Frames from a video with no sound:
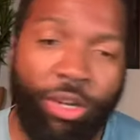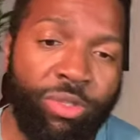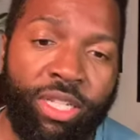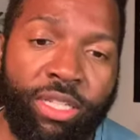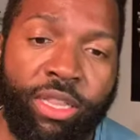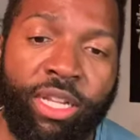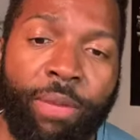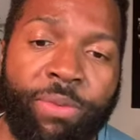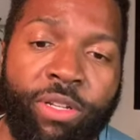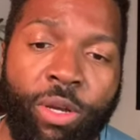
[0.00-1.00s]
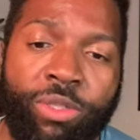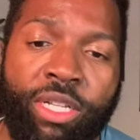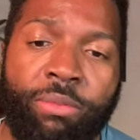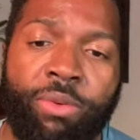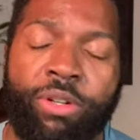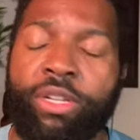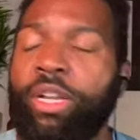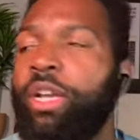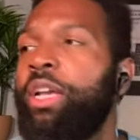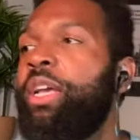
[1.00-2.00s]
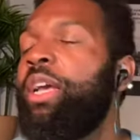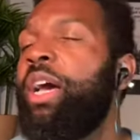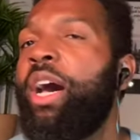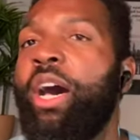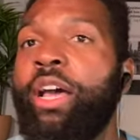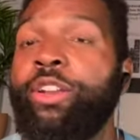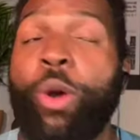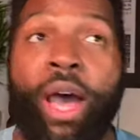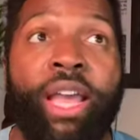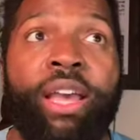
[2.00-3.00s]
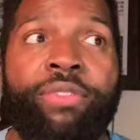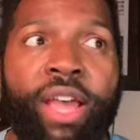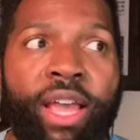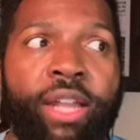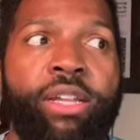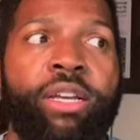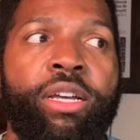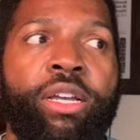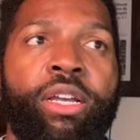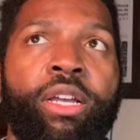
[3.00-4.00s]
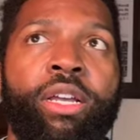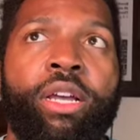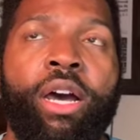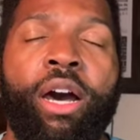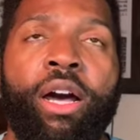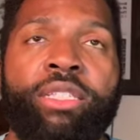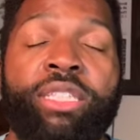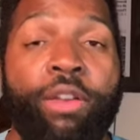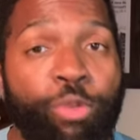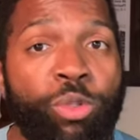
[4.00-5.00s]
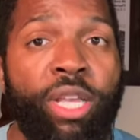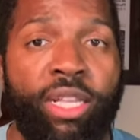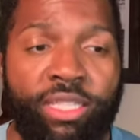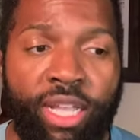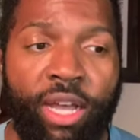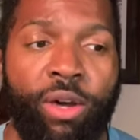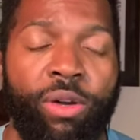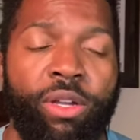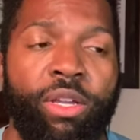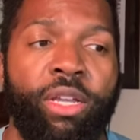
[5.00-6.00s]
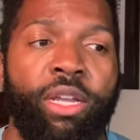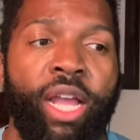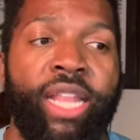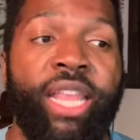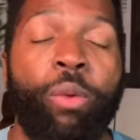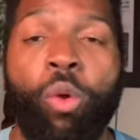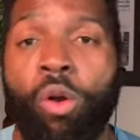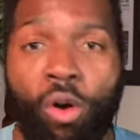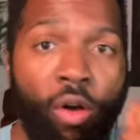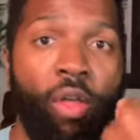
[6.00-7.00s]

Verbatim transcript: Uh, no, I have had, uh, several tests now and they were all the, the nasal tests